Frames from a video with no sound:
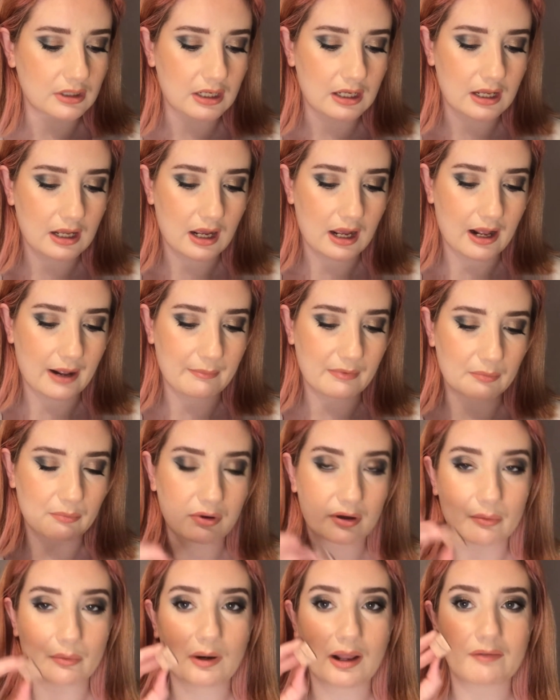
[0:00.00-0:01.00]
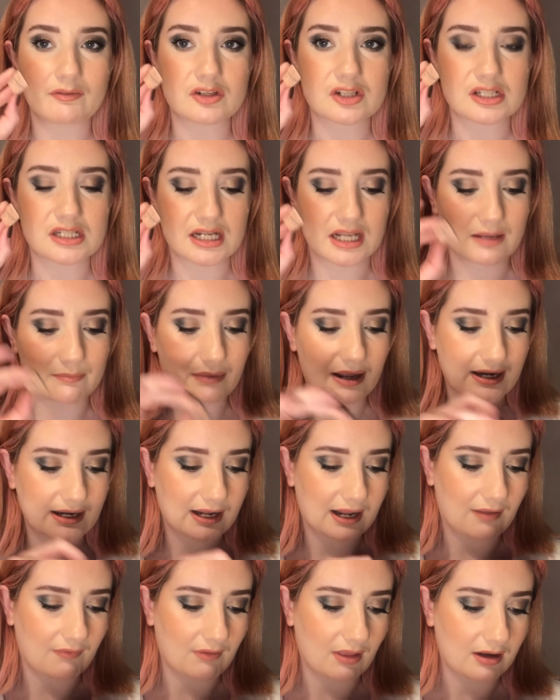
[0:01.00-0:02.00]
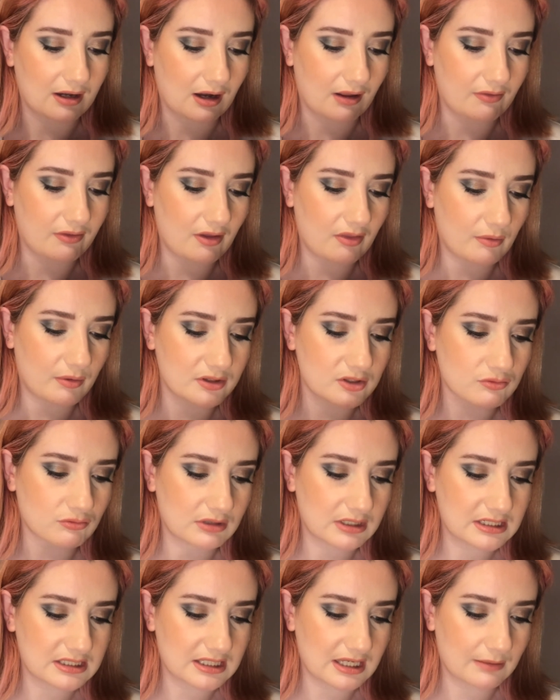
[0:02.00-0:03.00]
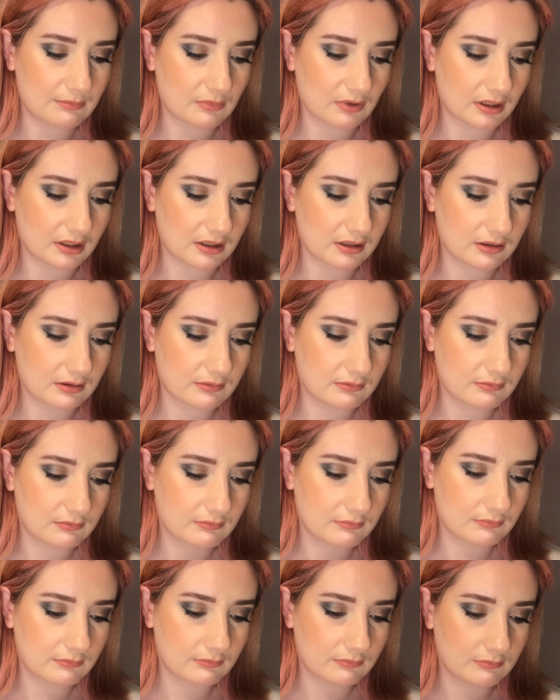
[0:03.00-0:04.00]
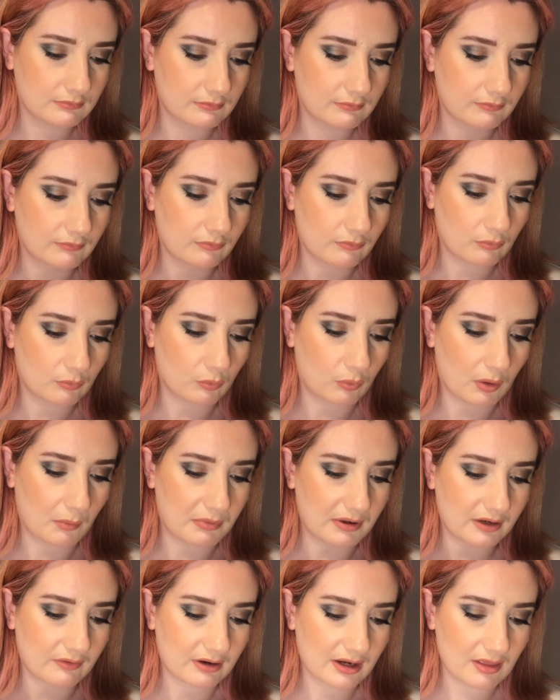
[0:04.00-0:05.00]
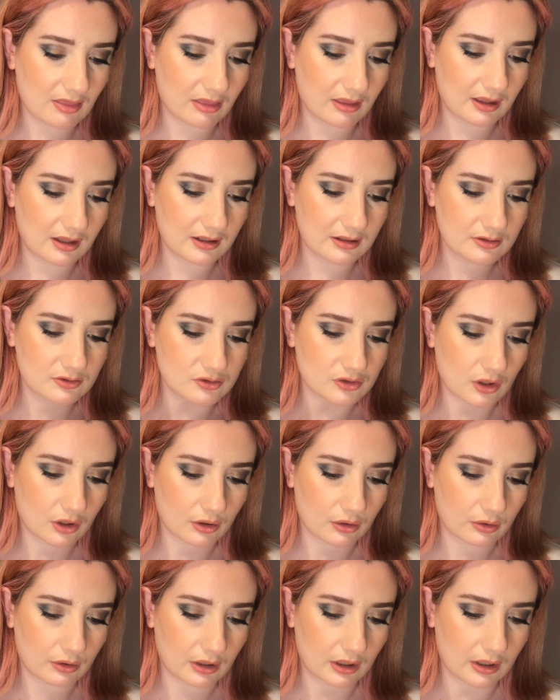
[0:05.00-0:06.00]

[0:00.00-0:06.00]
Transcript: I probably will have to stick it back in there. Now, the other ones really seem like wobbly or anything, so